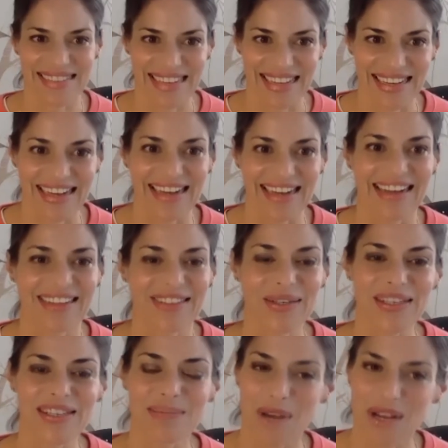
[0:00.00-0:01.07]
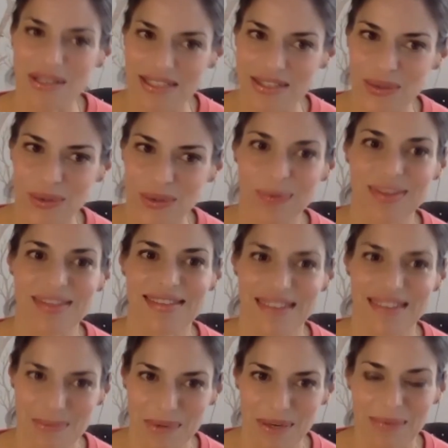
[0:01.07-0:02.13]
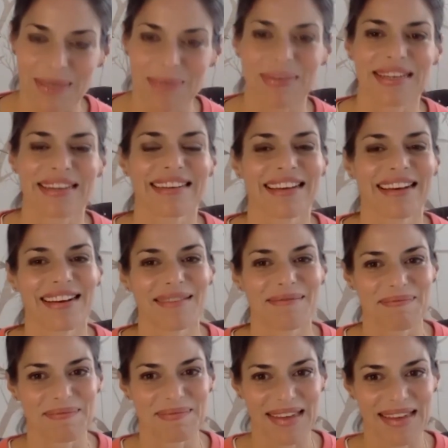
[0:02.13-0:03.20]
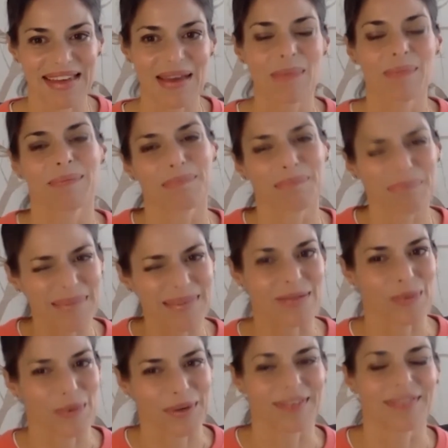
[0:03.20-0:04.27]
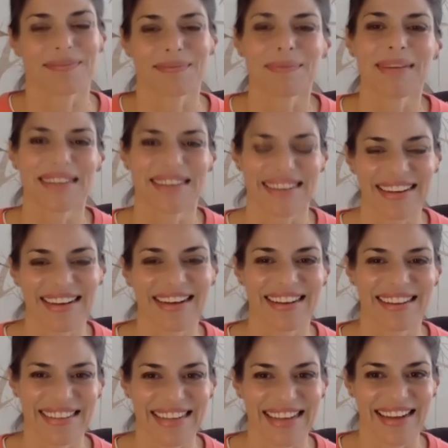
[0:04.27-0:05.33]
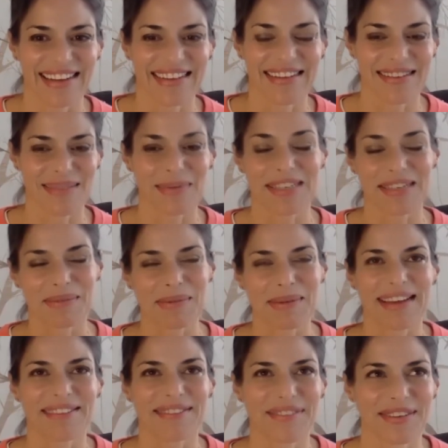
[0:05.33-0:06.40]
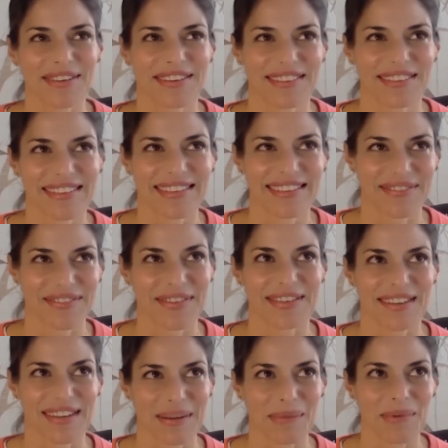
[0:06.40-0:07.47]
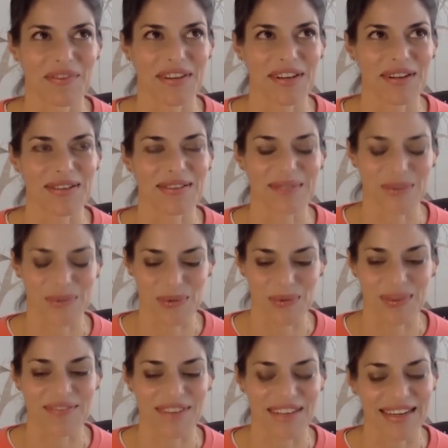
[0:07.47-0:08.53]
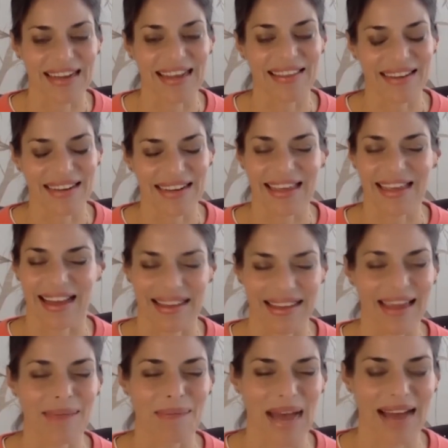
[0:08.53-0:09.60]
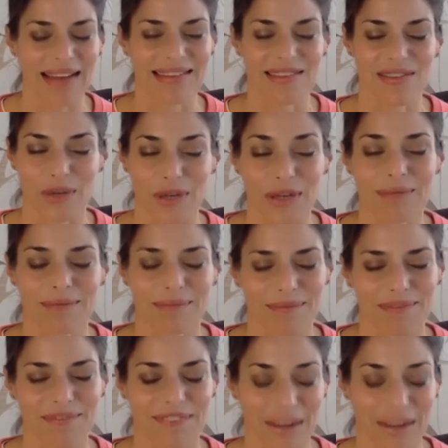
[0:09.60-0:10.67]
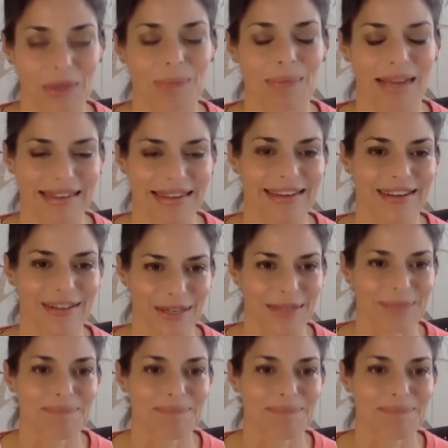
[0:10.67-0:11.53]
Yeah. I took a small detour with the State Department, but sort of, but to be a diplomat for a number of years, which was really fun. And then I came back and founded Magnetic Current.